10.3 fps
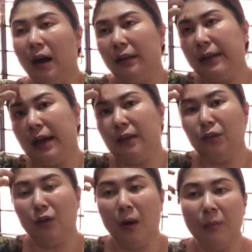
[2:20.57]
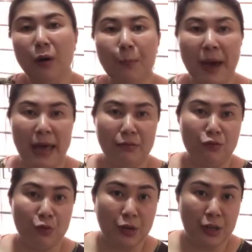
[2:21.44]
They are the normal
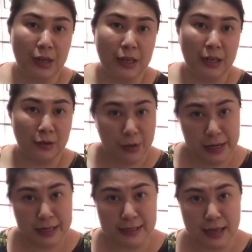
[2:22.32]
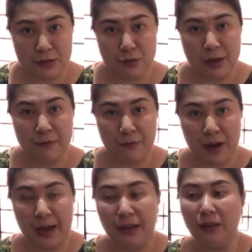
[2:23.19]
pantry ingredients that you can
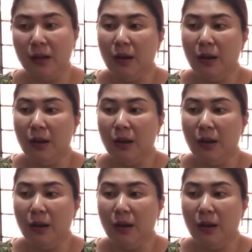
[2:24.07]
find.